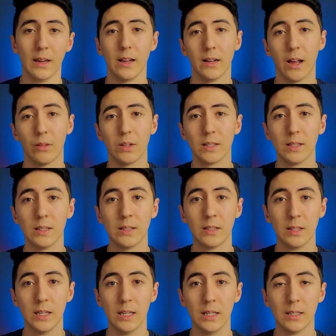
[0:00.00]
Now this is
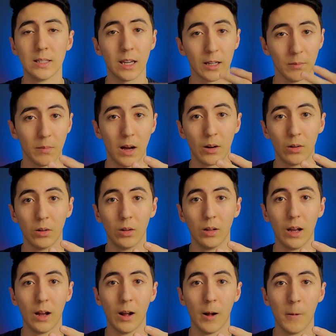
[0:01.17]
the second model,
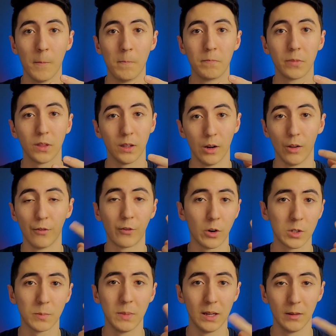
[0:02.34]
the first
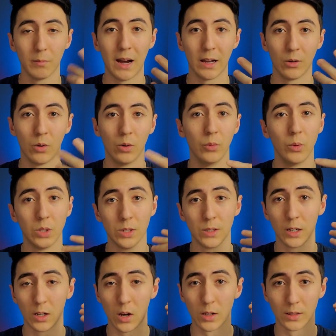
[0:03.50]
being the buy and hold, which is going to
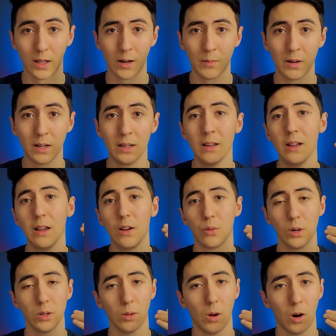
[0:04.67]
cost a lot of money.
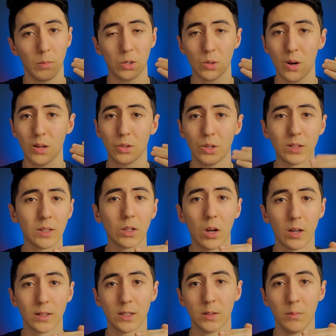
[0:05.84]
Rental arbitrage doesn't cost
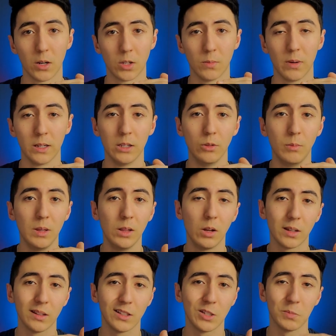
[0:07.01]
as much money. You'd be looking
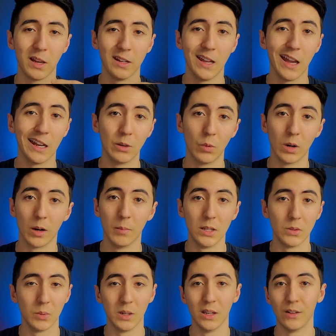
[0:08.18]
to spend anywhere
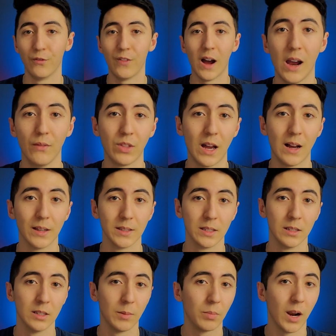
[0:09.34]
between $5,000 to
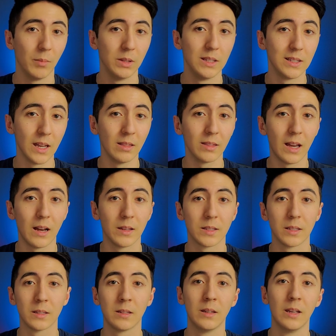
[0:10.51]
probably
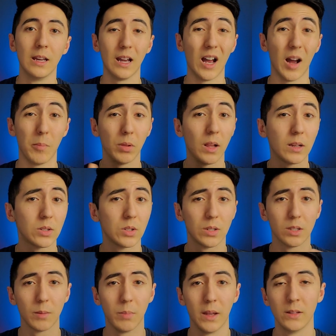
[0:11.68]
$10,000 plus, just
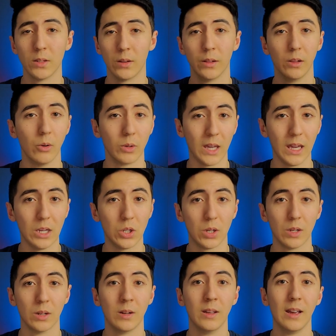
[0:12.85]
depends on the
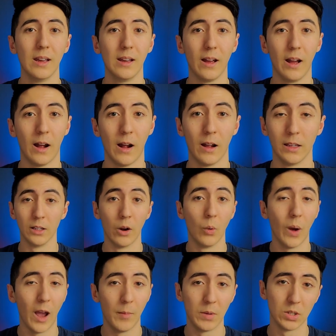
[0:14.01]
location. How
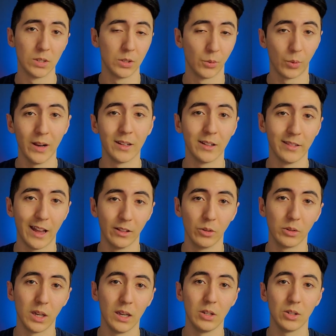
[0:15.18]
much is the rent in that
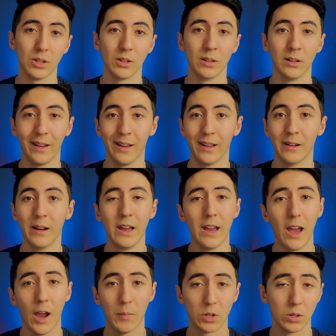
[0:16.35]
location and how
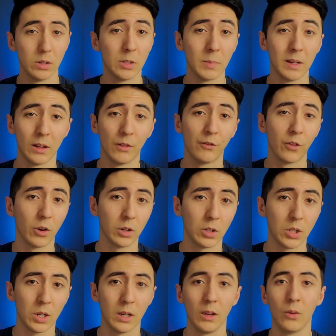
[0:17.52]
much are you spending on furnishing?